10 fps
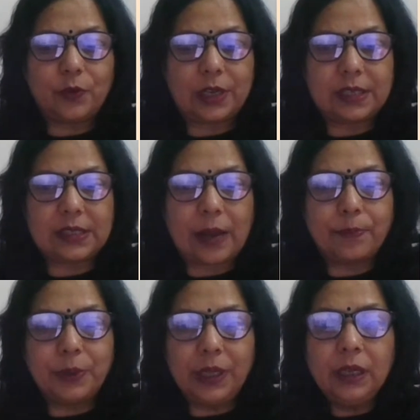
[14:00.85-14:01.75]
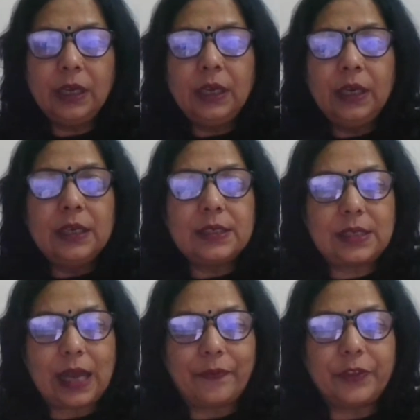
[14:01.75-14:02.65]
For example,
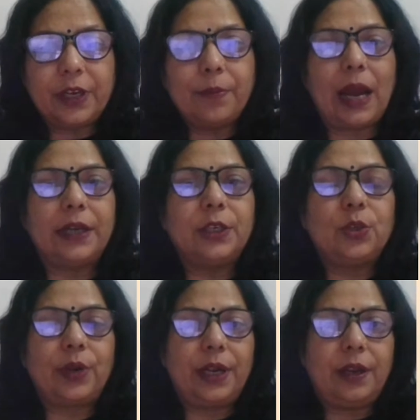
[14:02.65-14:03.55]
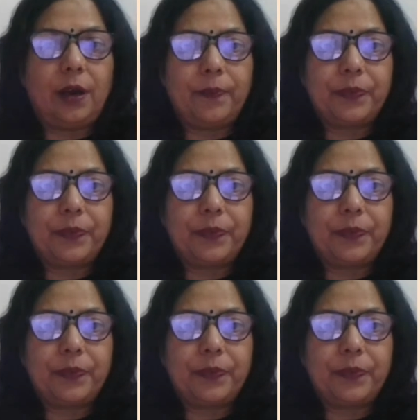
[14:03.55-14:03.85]
xanthium and urena.